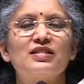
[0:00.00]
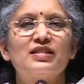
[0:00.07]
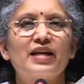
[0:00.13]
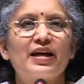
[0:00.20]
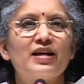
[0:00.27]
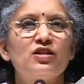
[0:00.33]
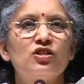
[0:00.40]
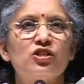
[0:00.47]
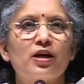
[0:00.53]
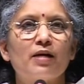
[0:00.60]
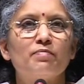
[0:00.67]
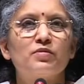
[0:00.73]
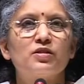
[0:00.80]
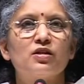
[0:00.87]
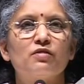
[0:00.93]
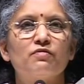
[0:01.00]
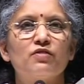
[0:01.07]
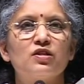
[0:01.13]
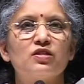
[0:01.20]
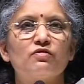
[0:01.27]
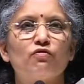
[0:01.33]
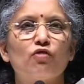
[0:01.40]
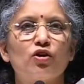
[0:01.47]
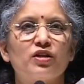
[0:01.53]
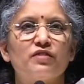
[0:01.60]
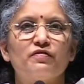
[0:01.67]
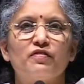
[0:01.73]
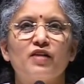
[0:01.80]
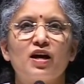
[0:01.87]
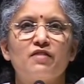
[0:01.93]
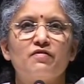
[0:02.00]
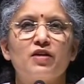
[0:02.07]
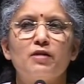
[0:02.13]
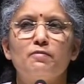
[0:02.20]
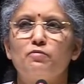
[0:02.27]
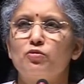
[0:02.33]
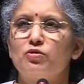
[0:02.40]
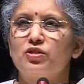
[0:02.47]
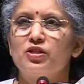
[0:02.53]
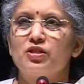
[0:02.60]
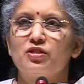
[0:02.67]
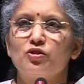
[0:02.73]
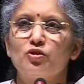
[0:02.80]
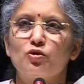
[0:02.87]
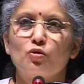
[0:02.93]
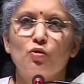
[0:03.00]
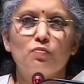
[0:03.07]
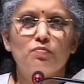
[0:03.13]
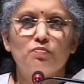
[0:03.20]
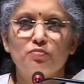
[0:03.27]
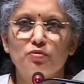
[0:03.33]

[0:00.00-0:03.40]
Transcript: in the second chapter, verse 45, he puts it so